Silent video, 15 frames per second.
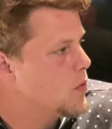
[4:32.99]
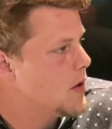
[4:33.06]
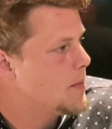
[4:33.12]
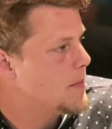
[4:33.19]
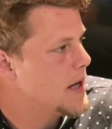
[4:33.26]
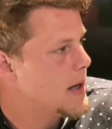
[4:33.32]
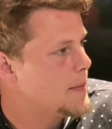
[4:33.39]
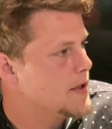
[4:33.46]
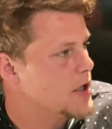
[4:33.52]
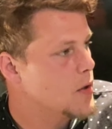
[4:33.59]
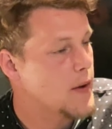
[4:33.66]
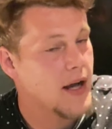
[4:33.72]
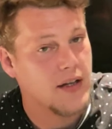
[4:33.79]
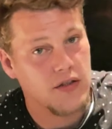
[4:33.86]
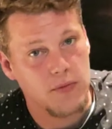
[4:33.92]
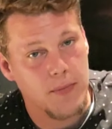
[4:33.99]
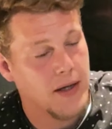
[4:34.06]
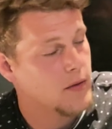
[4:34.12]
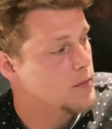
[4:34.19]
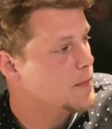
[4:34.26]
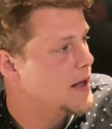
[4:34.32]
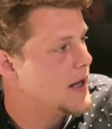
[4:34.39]
One might be US,
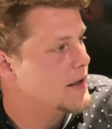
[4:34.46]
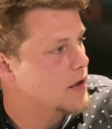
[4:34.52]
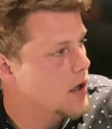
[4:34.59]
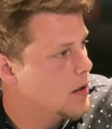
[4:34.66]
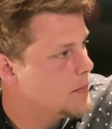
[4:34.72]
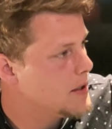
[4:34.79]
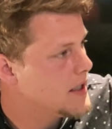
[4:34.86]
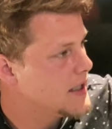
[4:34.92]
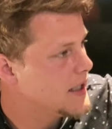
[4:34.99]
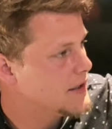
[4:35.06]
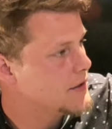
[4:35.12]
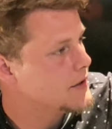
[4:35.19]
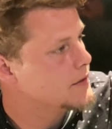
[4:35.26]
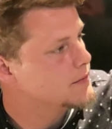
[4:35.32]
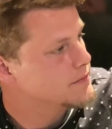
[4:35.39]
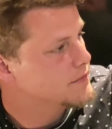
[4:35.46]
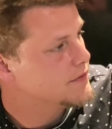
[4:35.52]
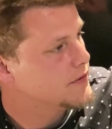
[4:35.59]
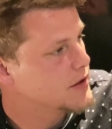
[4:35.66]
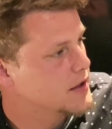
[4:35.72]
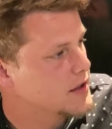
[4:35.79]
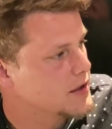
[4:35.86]
one might not be, I don't
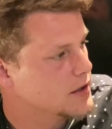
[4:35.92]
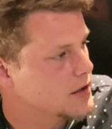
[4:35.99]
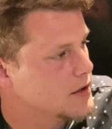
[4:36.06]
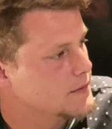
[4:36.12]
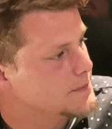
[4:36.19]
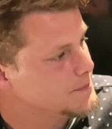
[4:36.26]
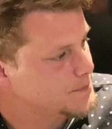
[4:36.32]
fucking know.